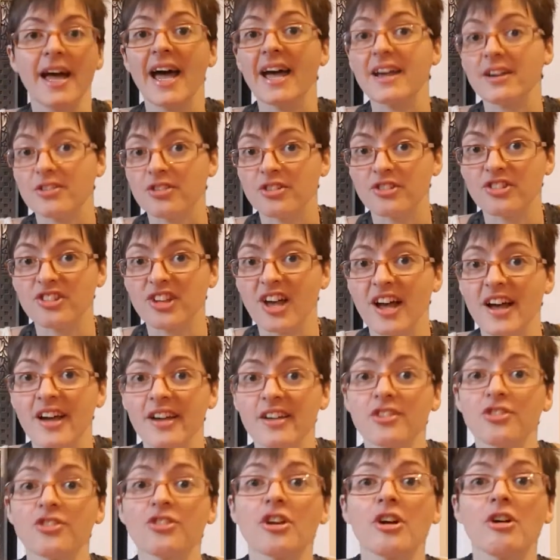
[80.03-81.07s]

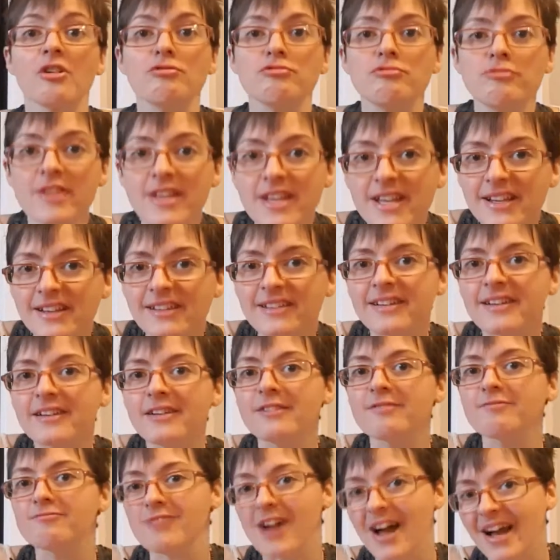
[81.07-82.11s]
Exercise,
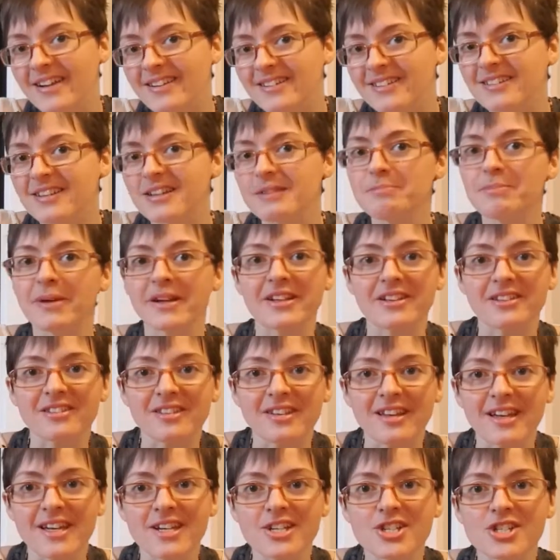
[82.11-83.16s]
reading, writing,
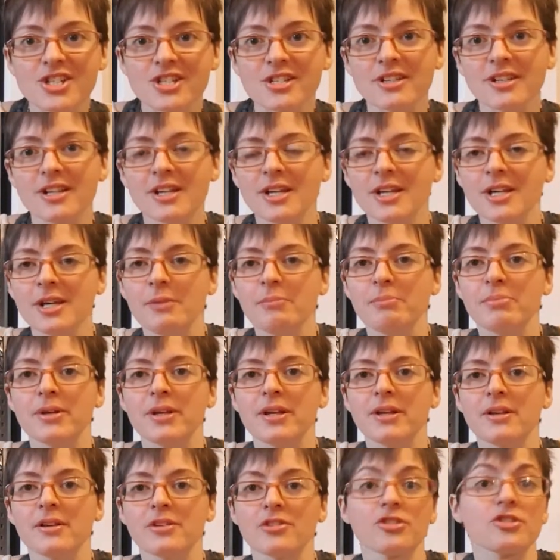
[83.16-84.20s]
meditation,
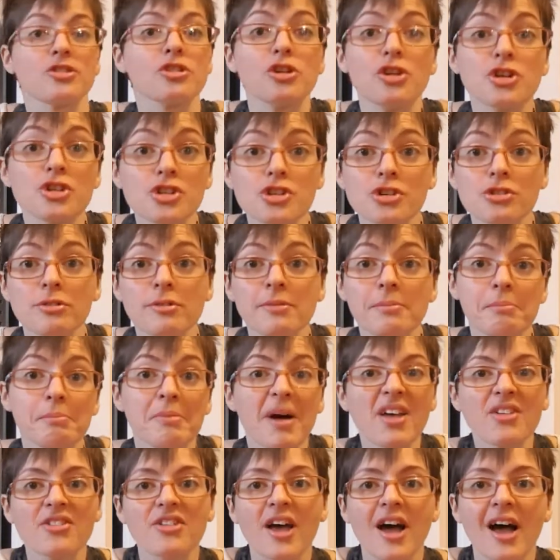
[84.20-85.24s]
being social,
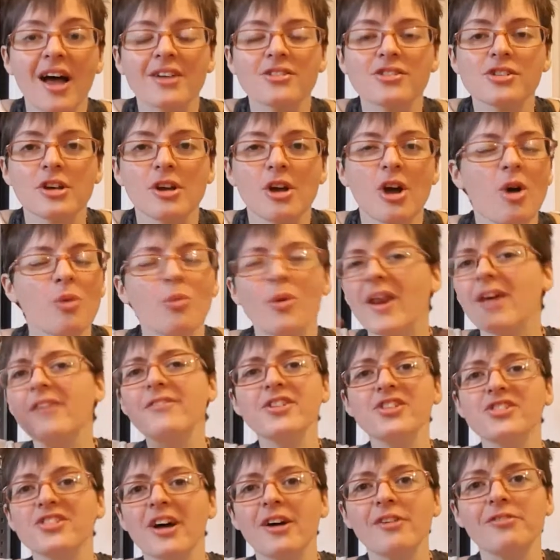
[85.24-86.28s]
massage,
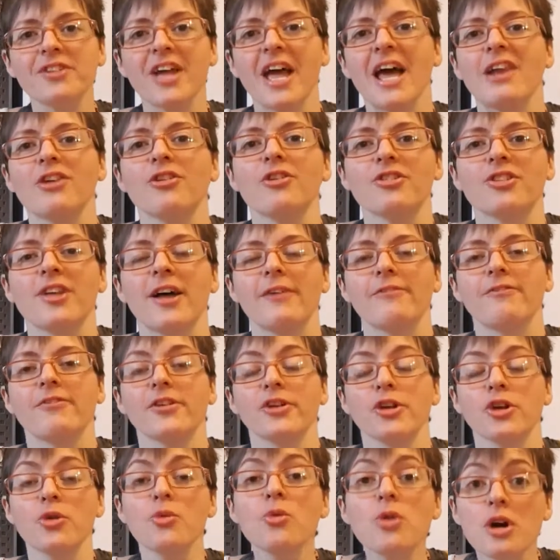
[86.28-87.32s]
whatever self-care looks like for
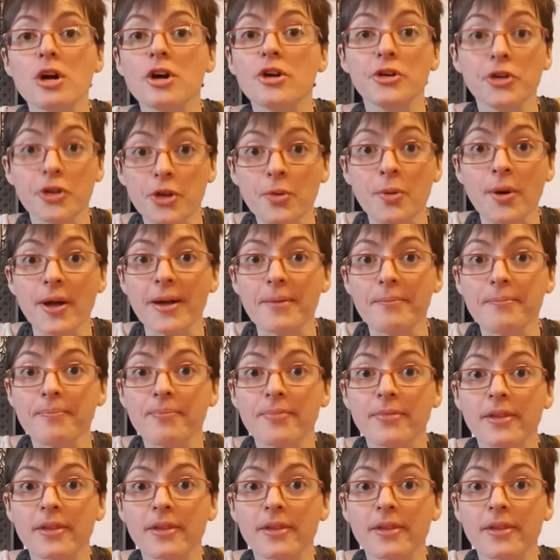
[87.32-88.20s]
you, do it.